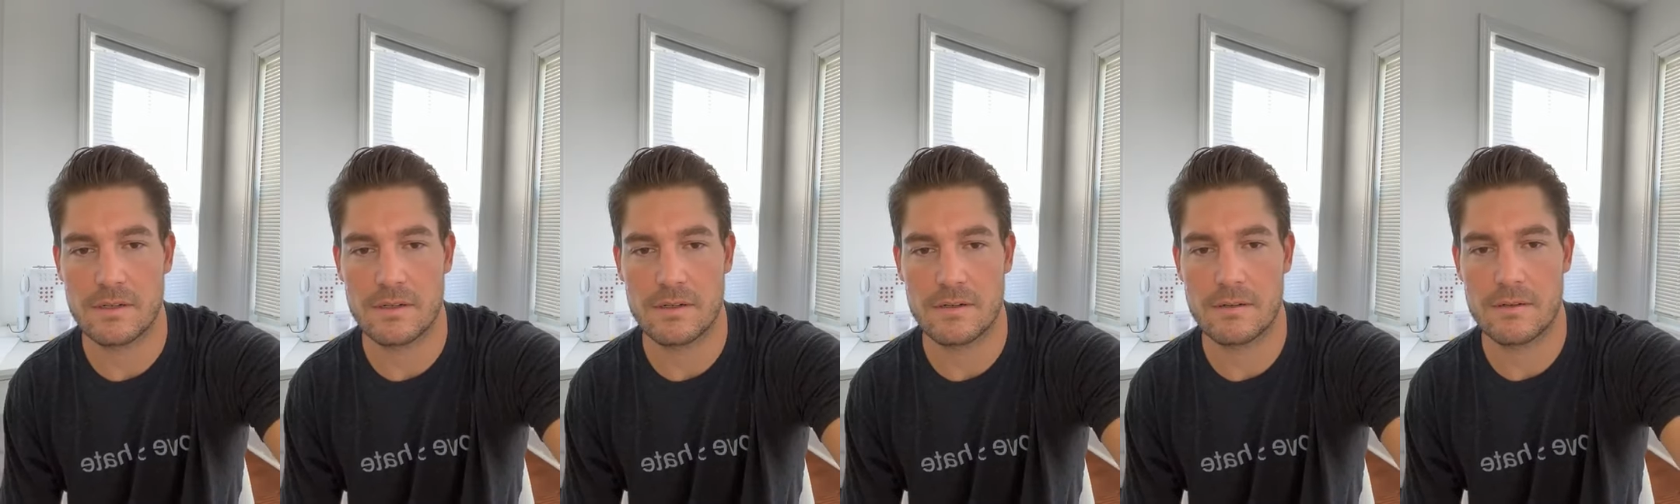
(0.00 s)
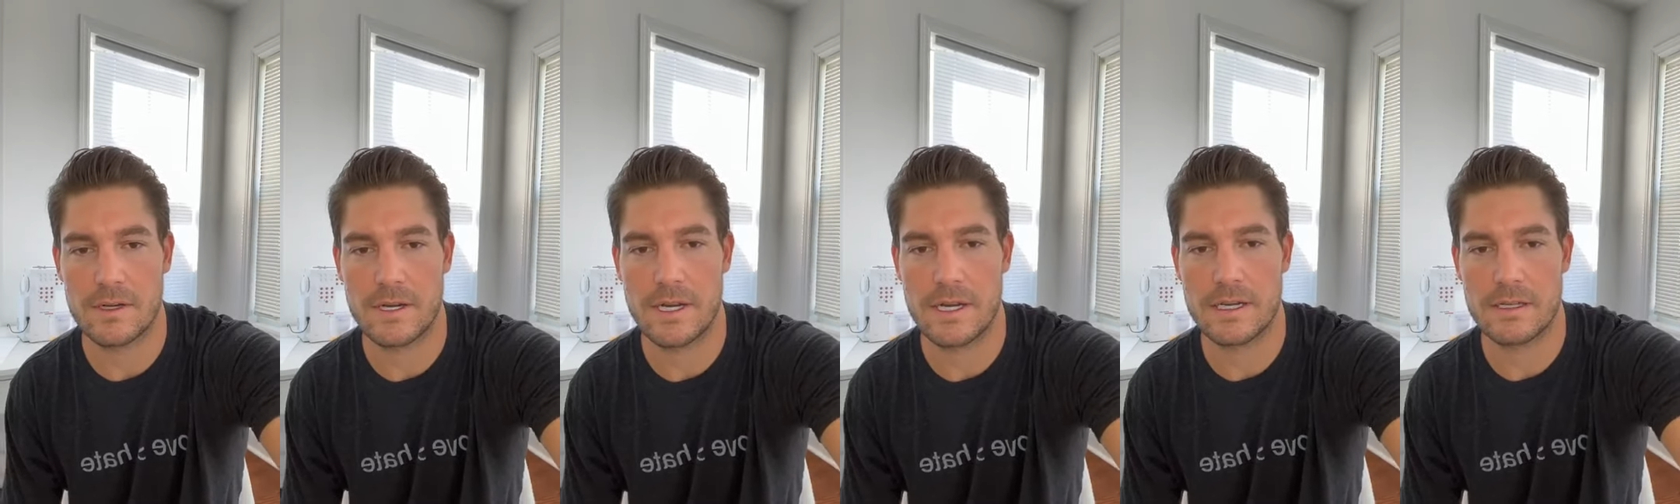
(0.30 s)
All
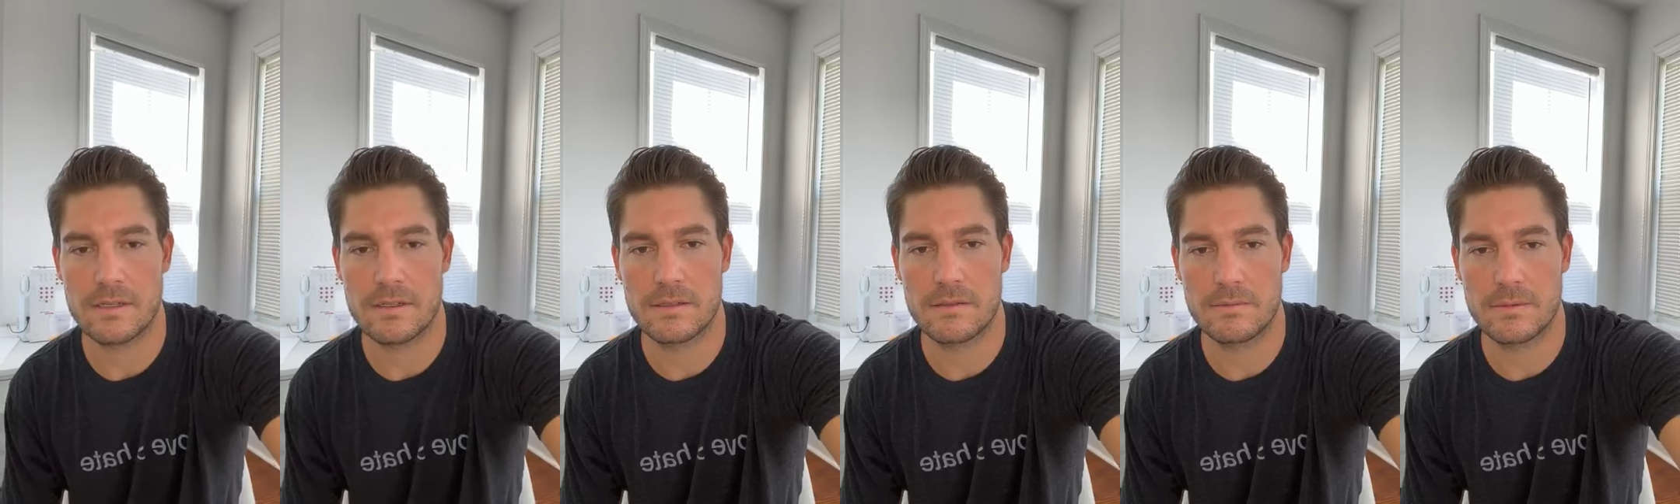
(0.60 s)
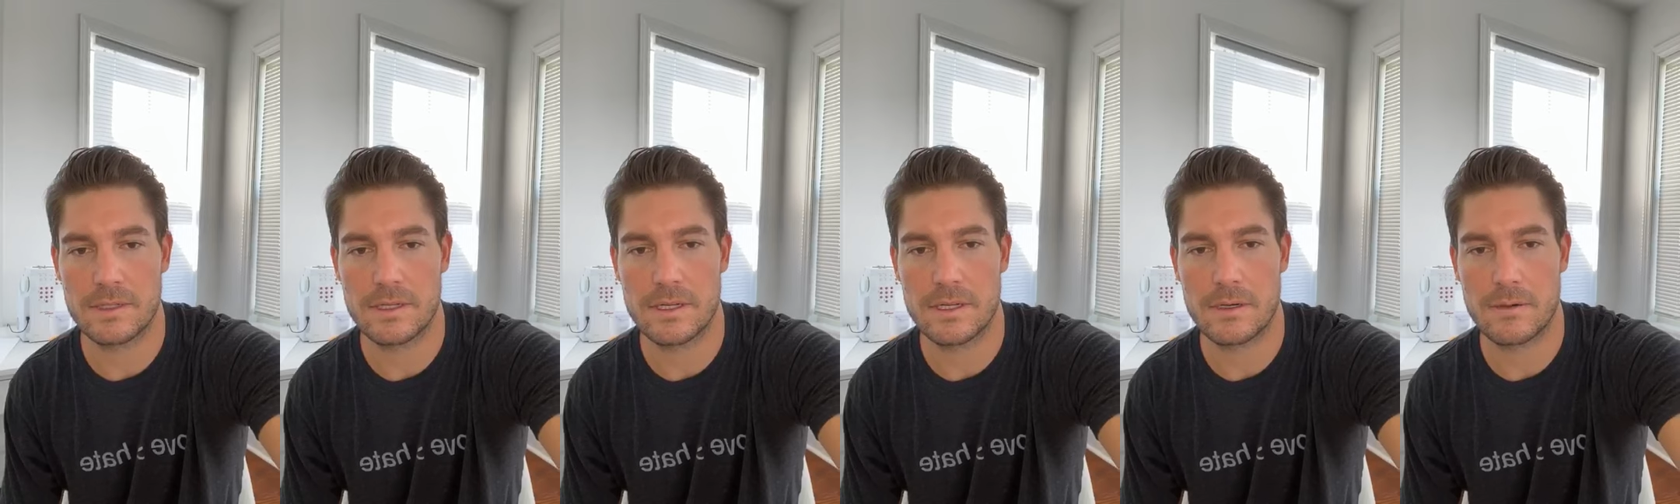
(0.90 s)
right, let
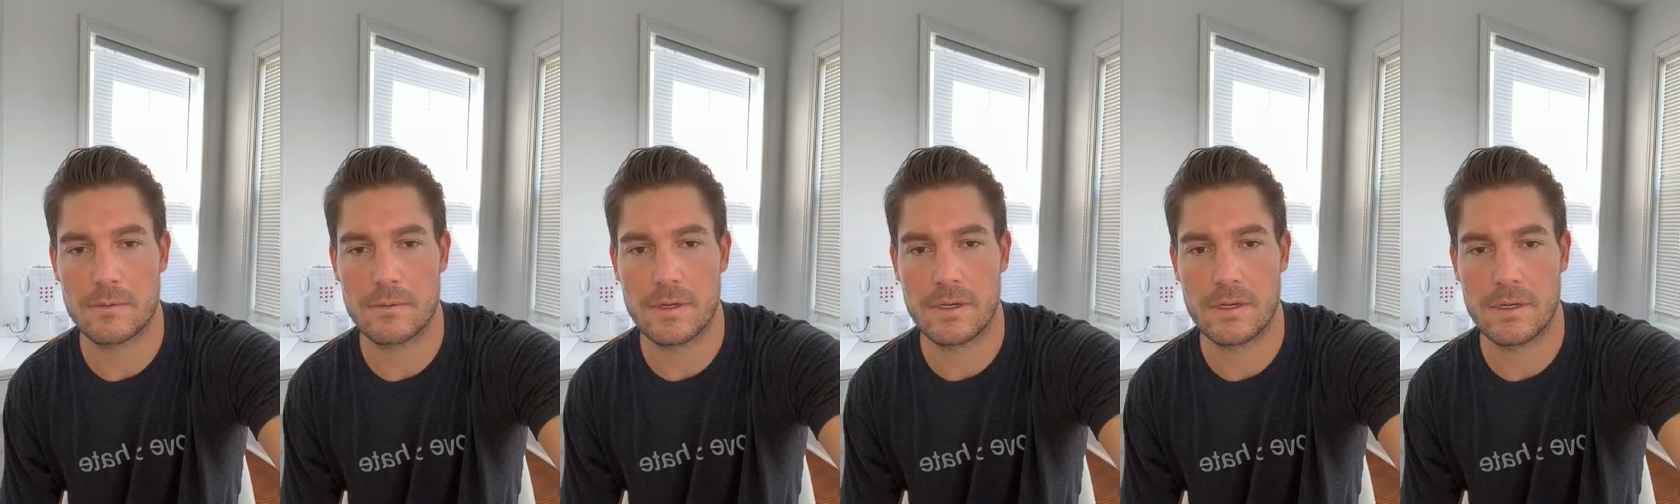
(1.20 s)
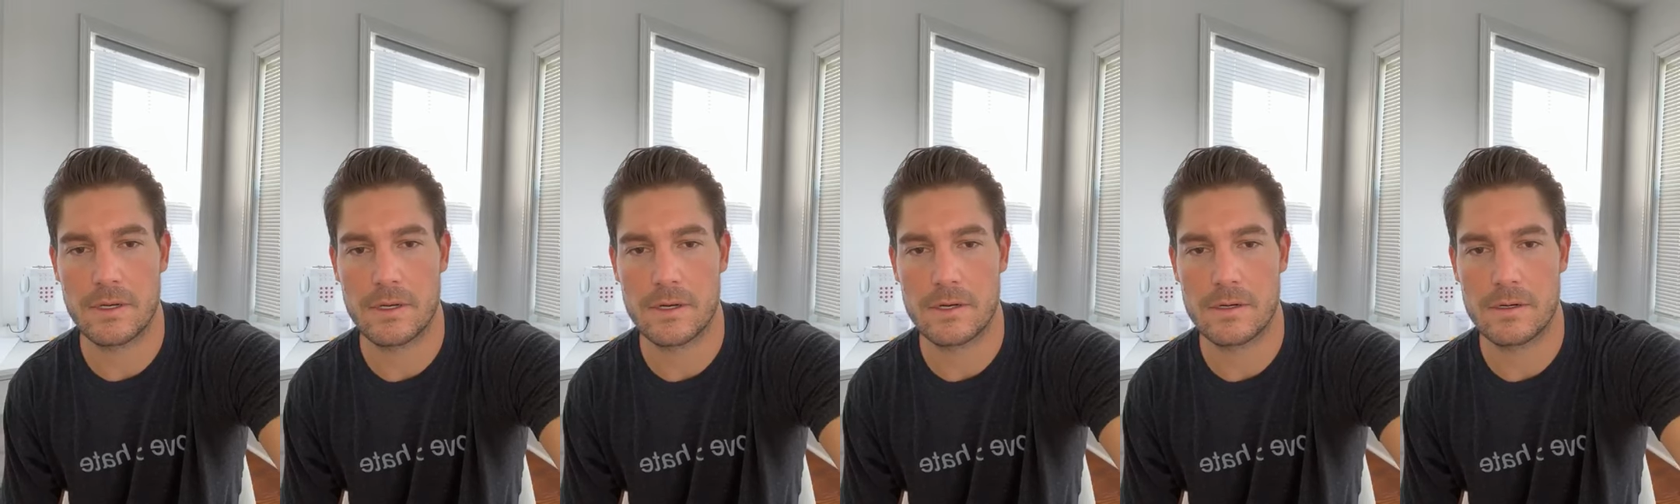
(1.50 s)
me get him in
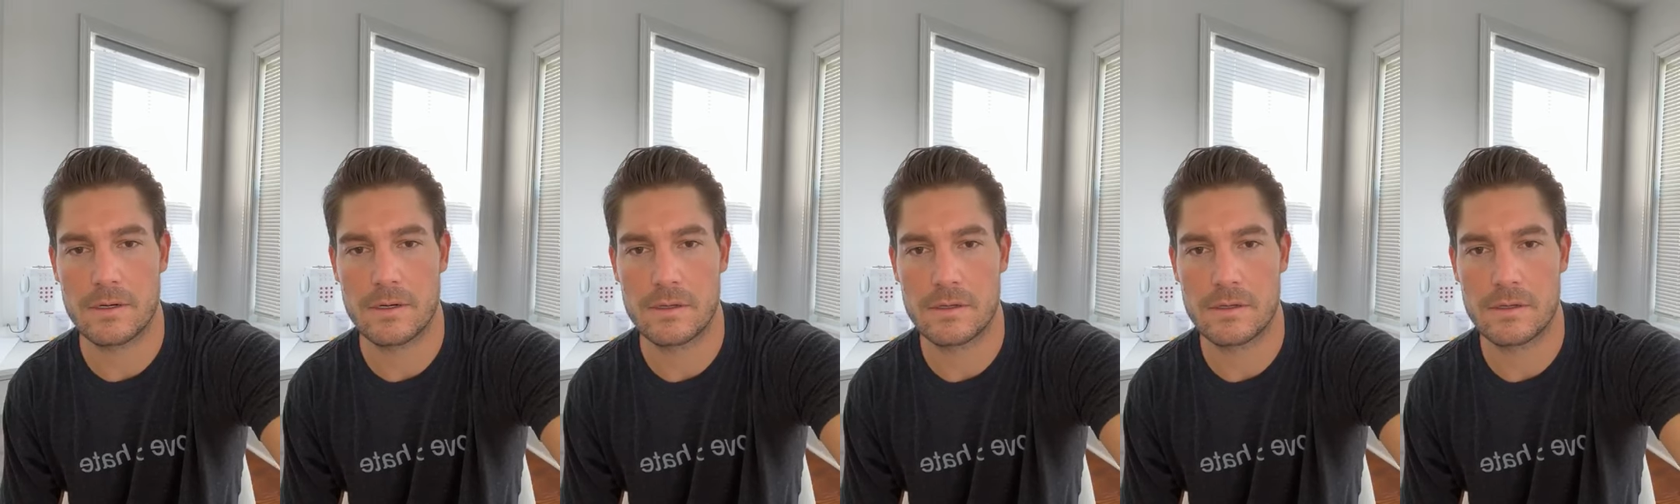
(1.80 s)
here.